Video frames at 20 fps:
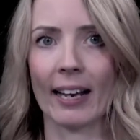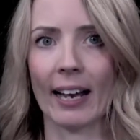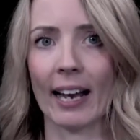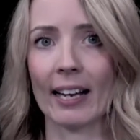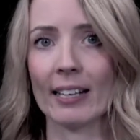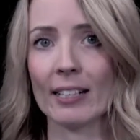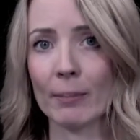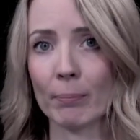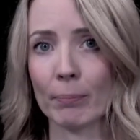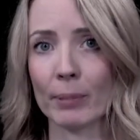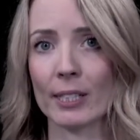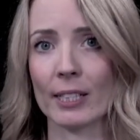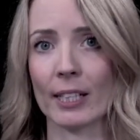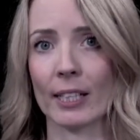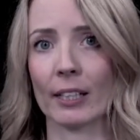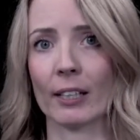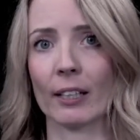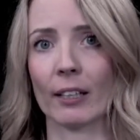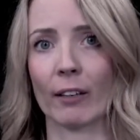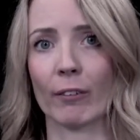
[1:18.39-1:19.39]
and in
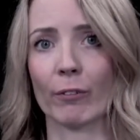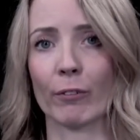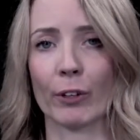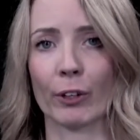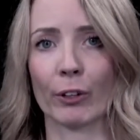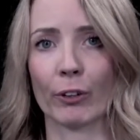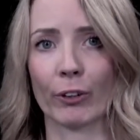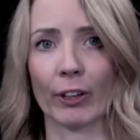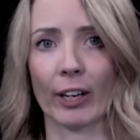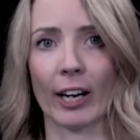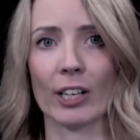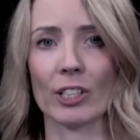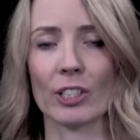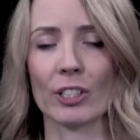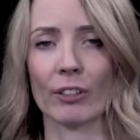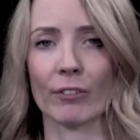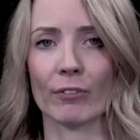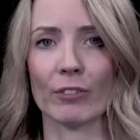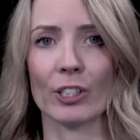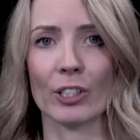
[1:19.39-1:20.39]
particular for the
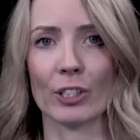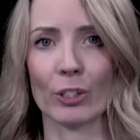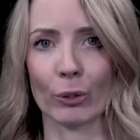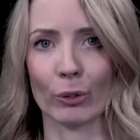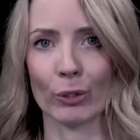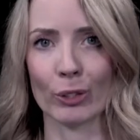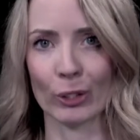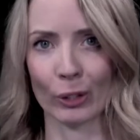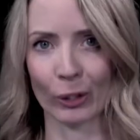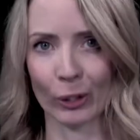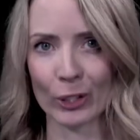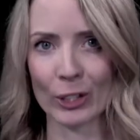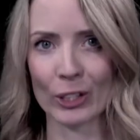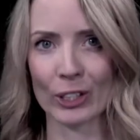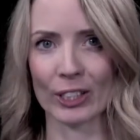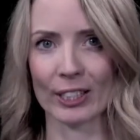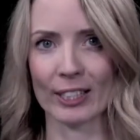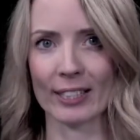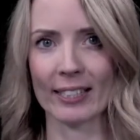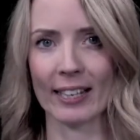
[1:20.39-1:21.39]
creation of digital
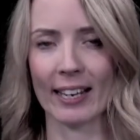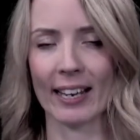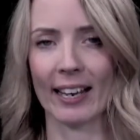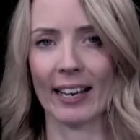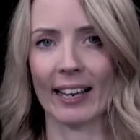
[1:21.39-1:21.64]
solutions,